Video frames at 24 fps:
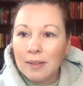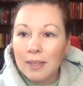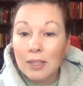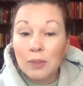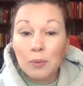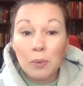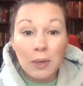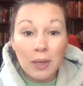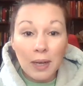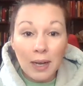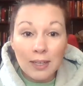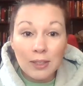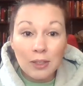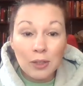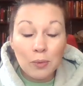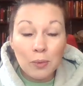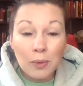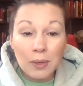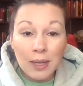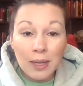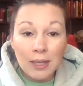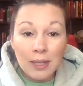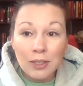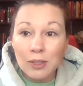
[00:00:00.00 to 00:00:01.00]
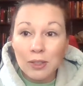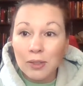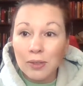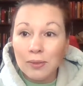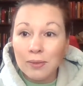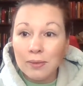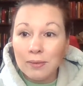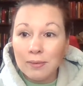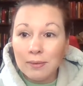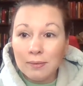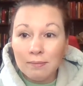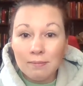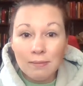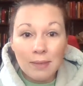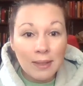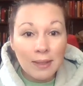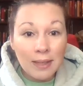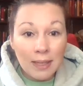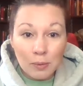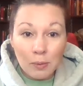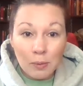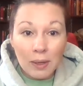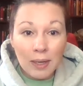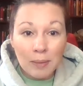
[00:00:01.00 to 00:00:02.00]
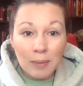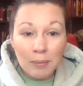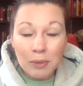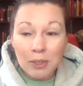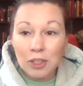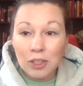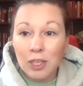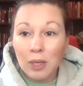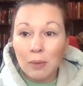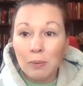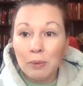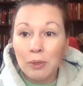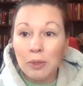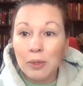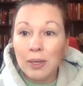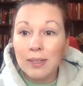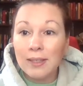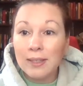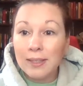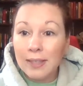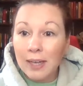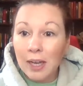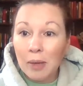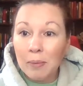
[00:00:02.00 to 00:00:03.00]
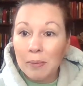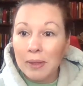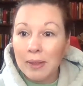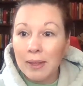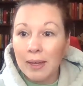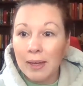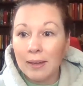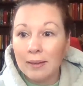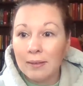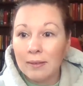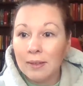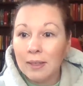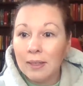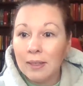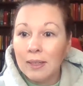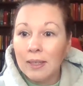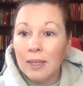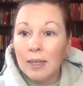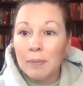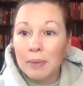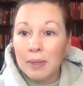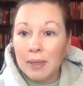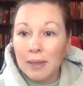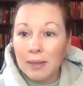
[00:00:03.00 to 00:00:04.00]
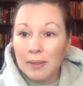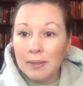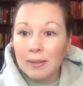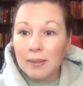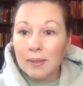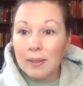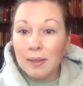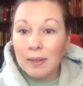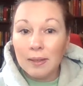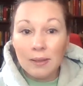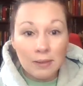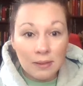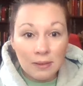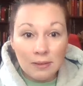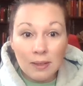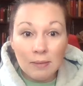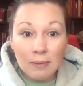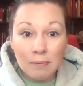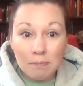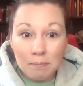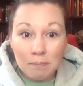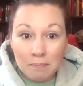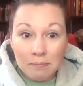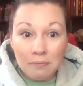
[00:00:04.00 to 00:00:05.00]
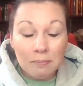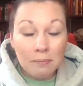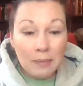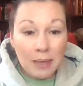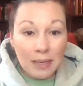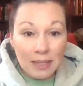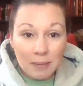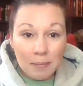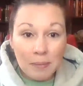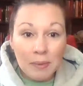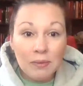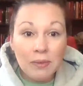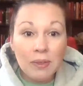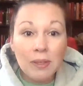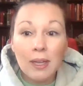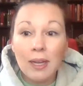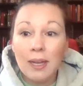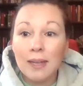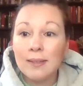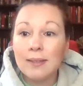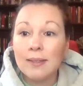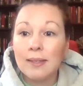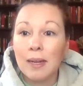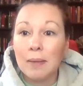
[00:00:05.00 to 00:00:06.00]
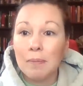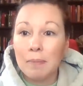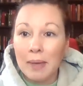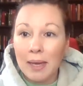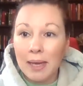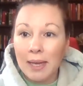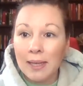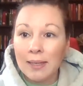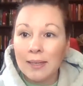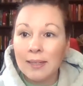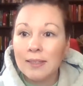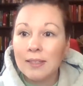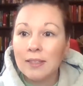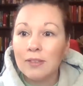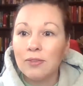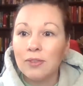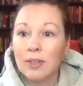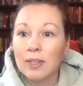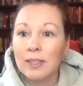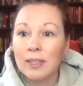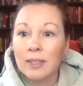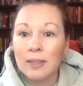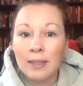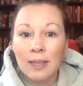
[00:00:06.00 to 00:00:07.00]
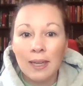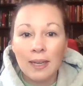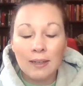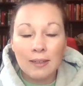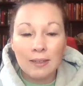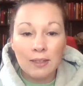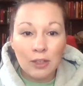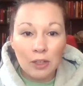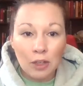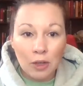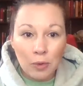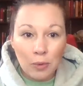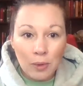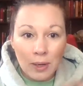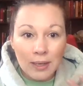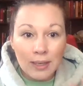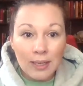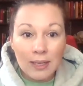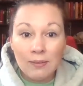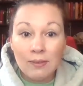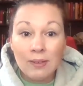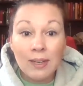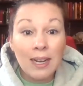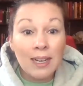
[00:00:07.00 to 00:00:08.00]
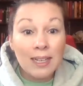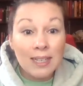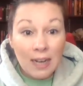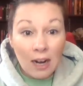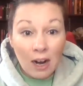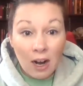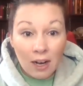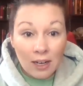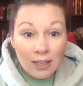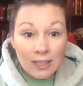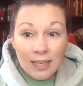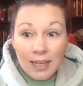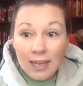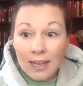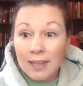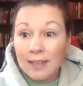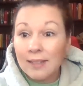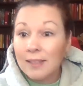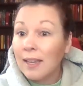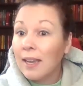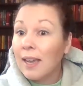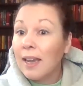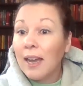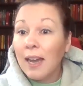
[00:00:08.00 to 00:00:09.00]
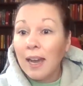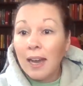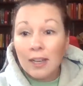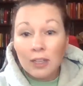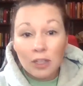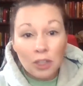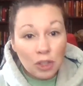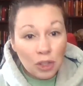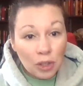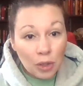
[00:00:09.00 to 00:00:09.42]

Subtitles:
That's why I do what I do. And that's why I appreciate when you guys tell me that, because it makes me realize that I'm making a difference, and that, you know what, even on hard days, I